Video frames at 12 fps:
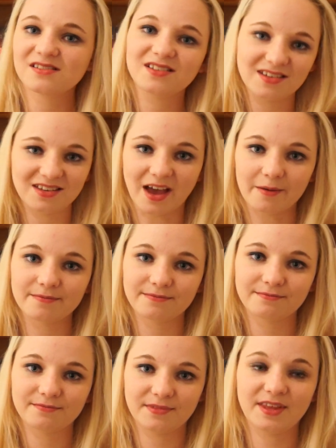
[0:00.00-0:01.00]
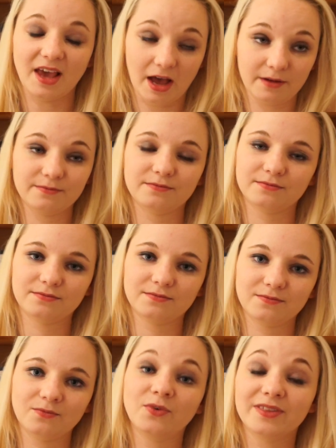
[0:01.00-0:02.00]
Yeah.
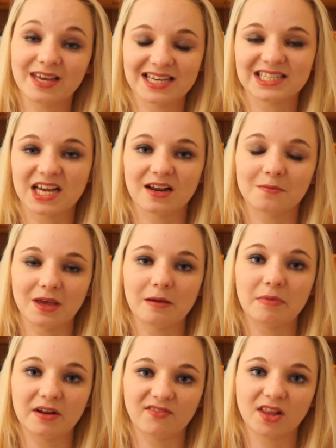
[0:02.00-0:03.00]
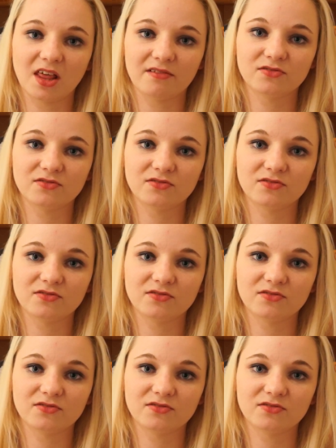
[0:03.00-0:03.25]
There's gonna be a bit of a love